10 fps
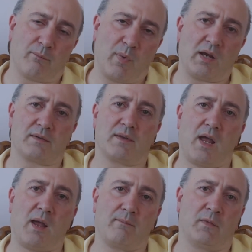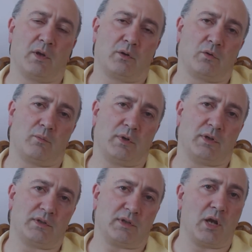makes them to be
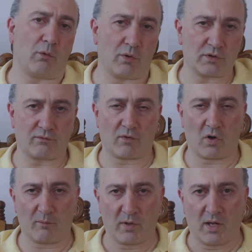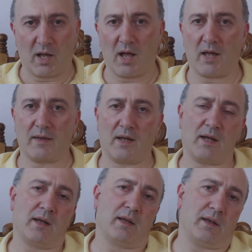distinguished from
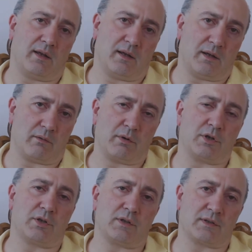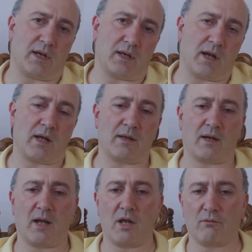other regions and other
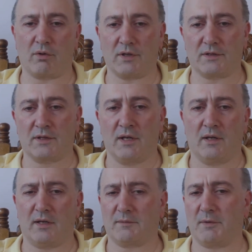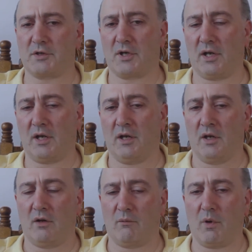countries, especially
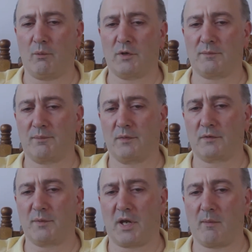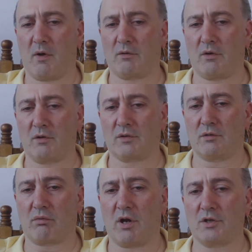when we speak about
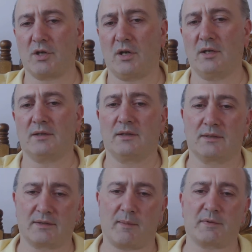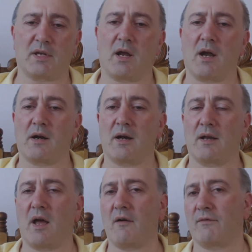concentration in
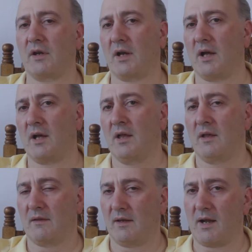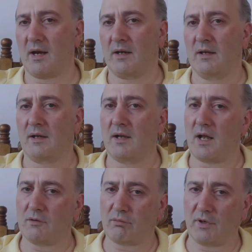sub-Saharan Africa. There are
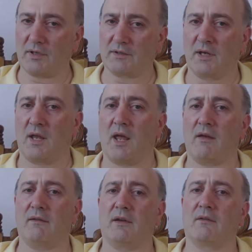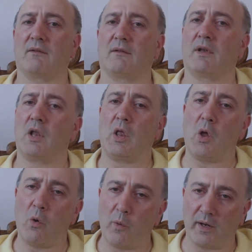countries having
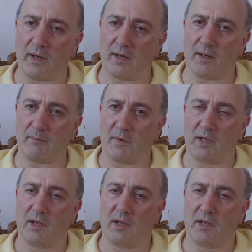low income,